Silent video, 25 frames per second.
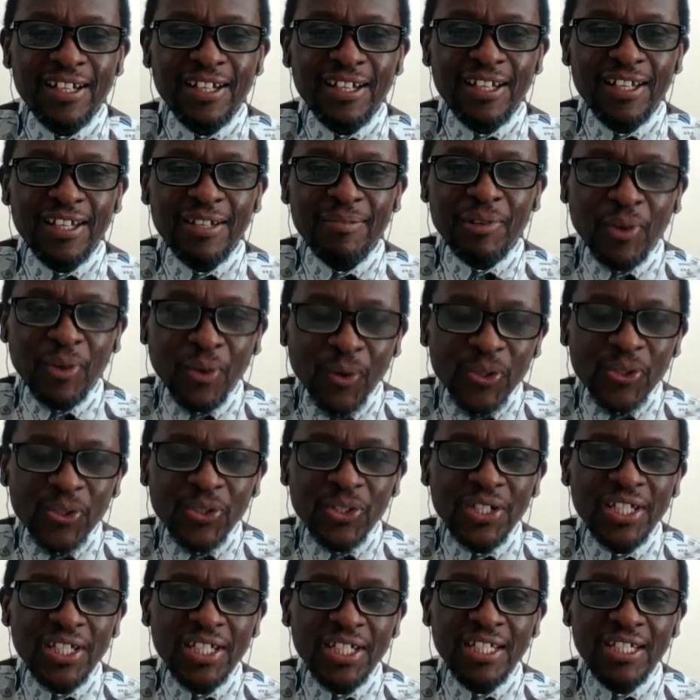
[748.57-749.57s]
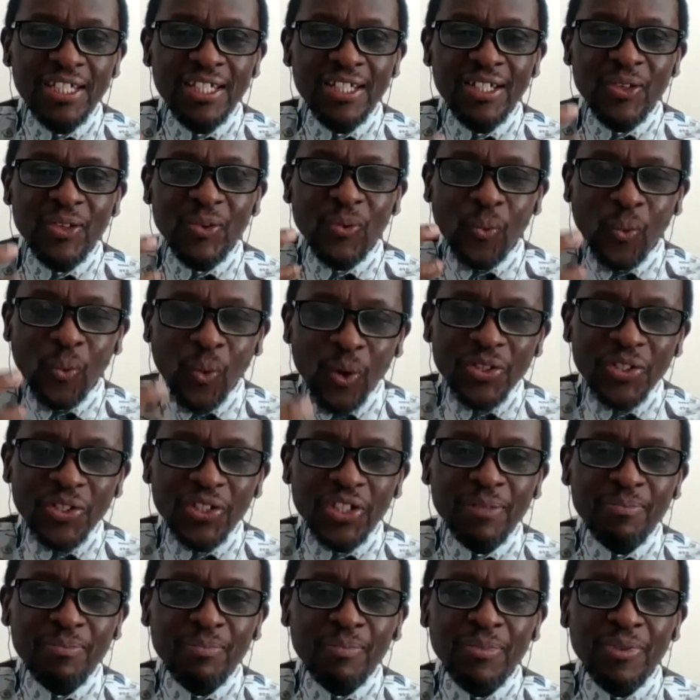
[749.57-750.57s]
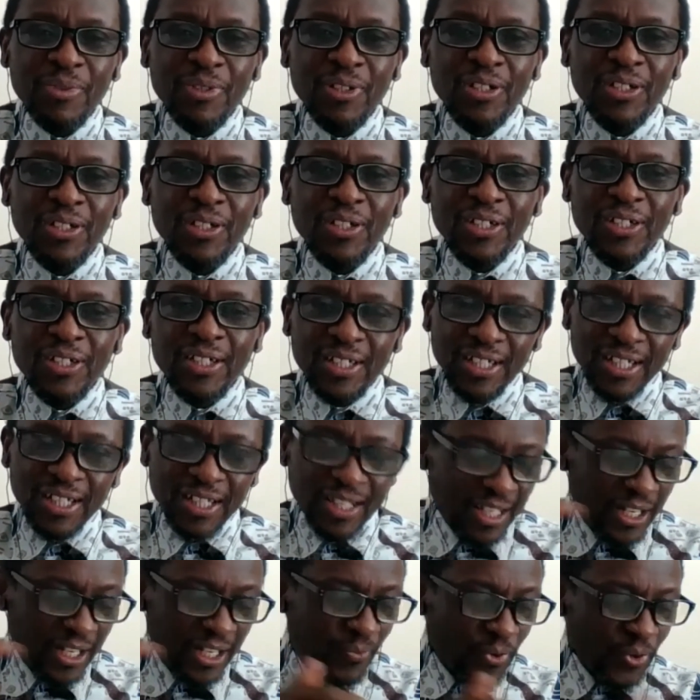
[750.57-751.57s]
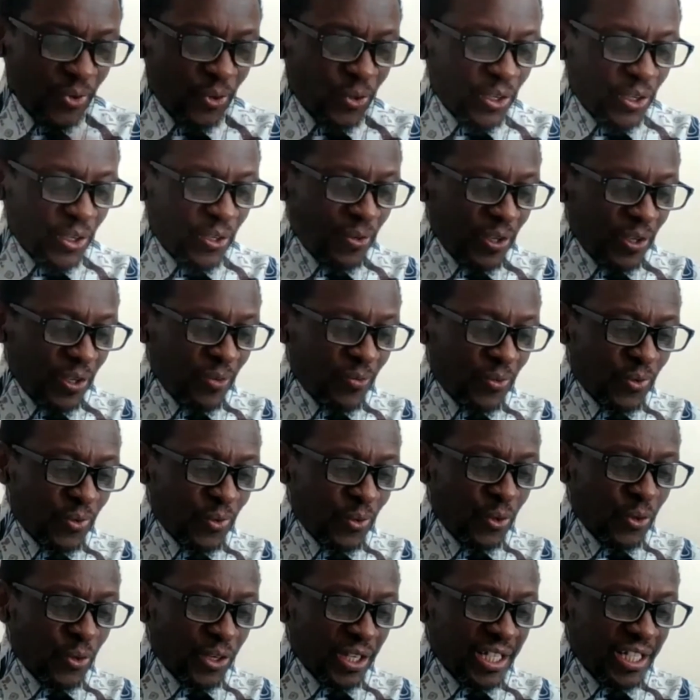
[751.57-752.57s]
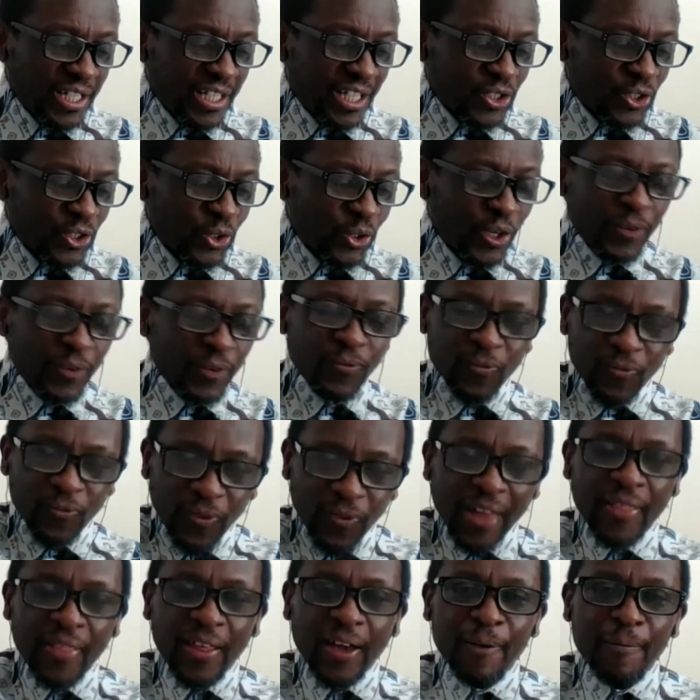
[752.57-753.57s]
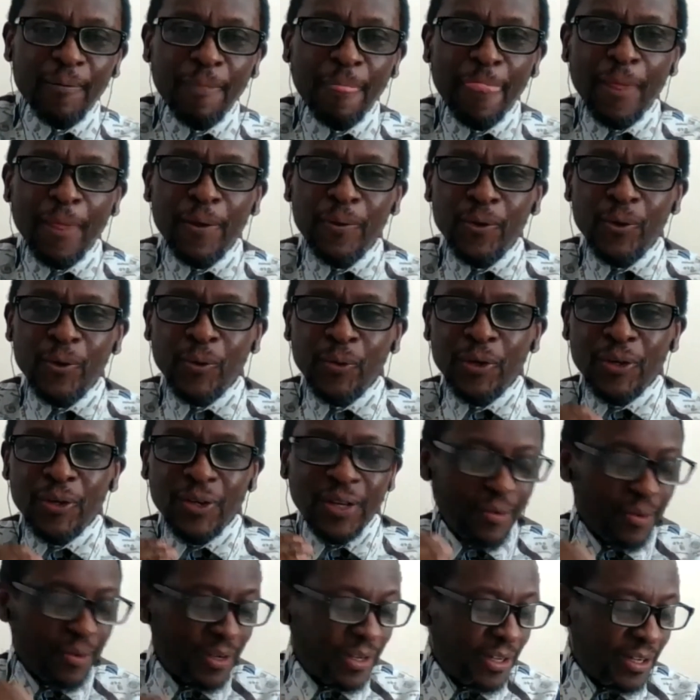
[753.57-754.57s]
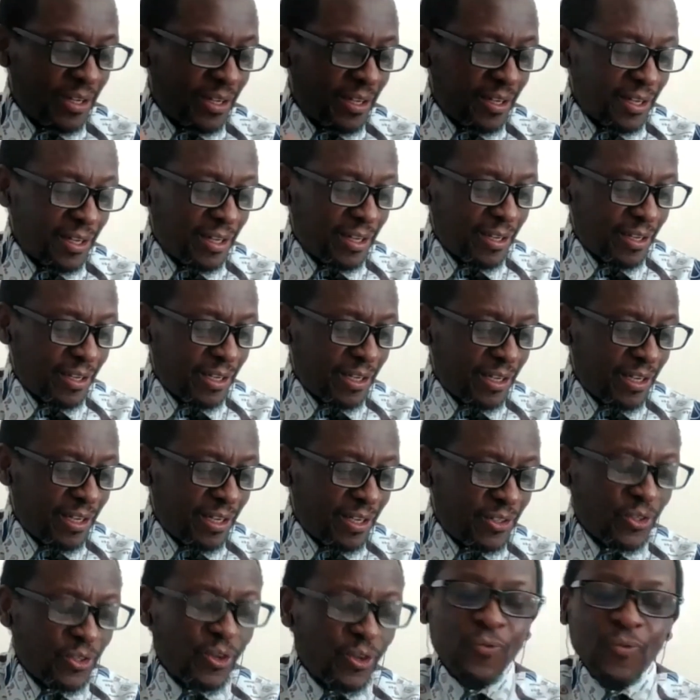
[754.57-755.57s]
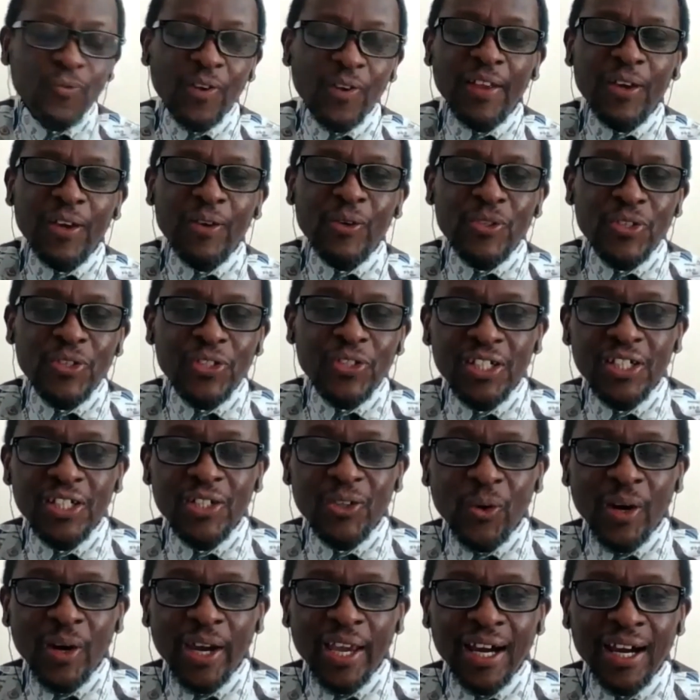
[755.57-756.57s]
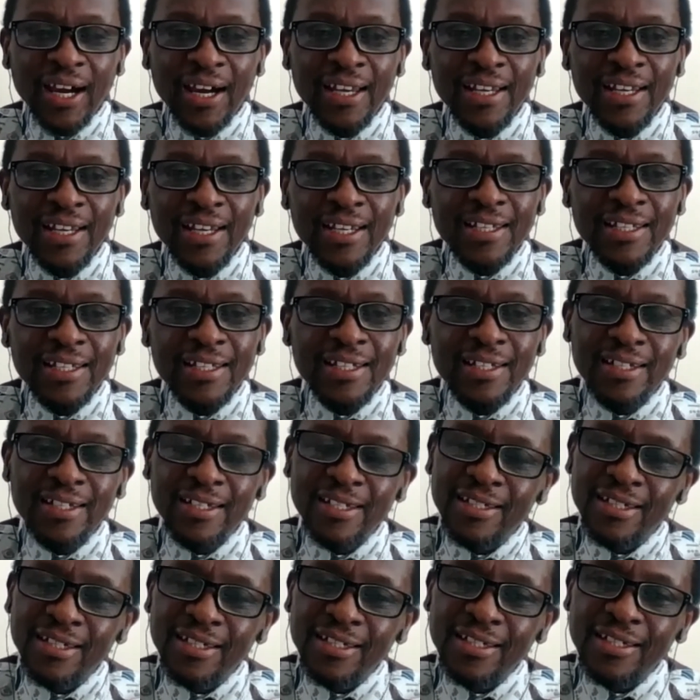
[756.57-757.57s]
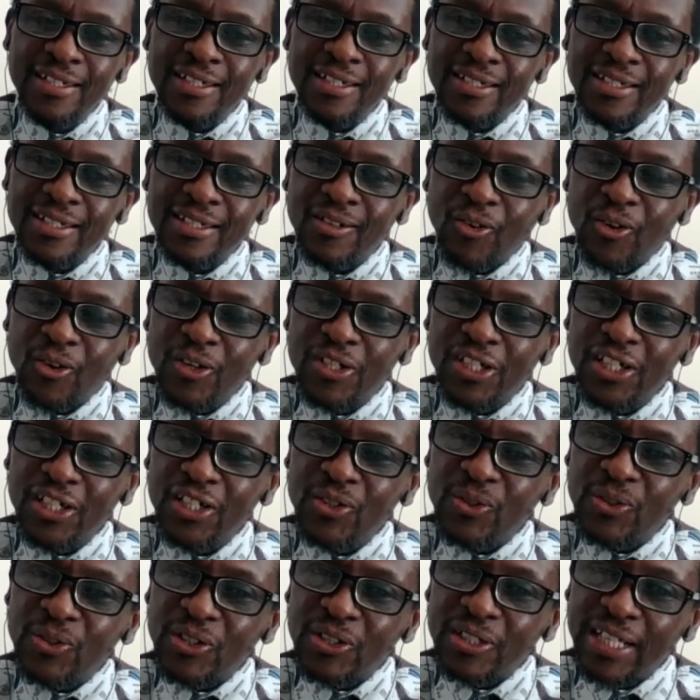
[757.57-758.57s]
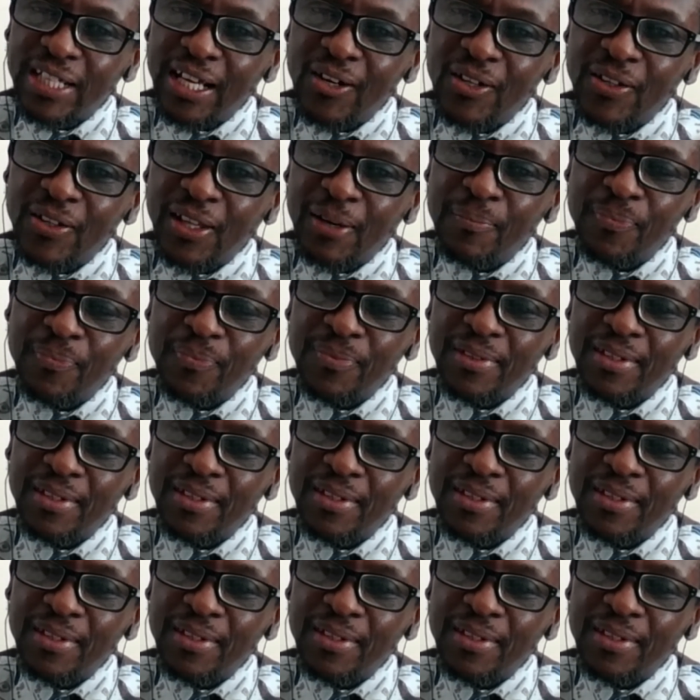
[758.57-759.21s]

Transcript: Because he wants him. If you read the story further, you will, John further, you'll see where he is continuing to telling them,